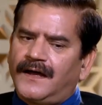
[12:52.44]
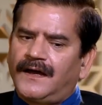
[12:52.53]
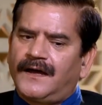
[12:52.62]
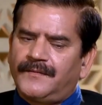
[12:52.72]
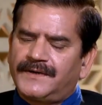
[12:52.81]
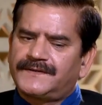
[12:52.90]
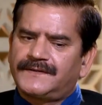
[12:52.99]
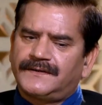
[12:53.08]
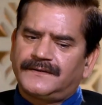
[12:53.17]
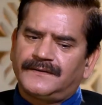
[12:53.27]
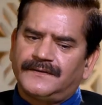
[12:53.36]
Uh, but
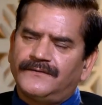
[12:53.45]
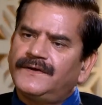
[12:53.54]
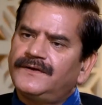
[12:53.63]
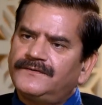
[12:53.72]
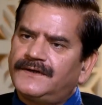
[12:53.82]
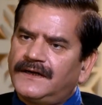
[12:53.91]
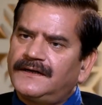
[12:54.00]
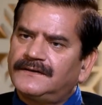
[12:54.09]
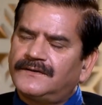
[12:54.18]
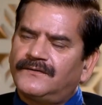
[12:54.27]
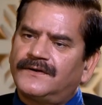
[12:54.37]
uh, when you
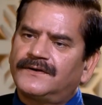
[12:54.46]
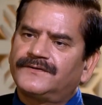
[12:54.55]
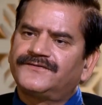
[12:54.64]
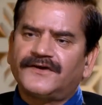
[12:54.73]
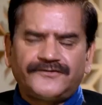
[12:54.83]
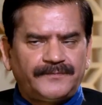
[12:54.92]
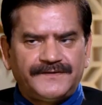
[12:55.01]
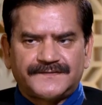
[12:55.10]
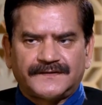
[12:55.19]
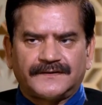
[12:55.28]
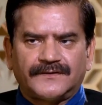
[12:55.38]
tell the word
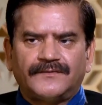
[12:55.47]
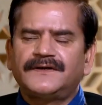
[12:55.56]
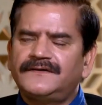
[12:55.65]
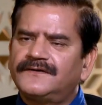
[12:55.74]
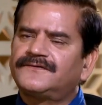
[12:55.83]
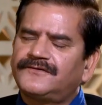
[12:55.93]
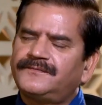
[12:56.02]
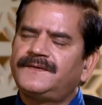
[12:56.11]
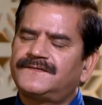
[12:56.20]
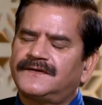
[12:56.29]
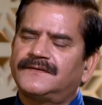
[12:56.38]
suspicion, what is the
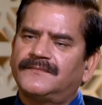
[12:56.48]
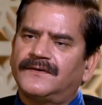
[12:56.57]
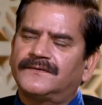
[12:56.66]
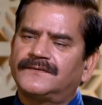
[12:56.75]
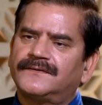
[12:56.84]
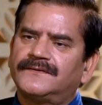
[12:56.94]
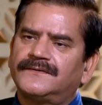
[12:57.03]
suspicion about?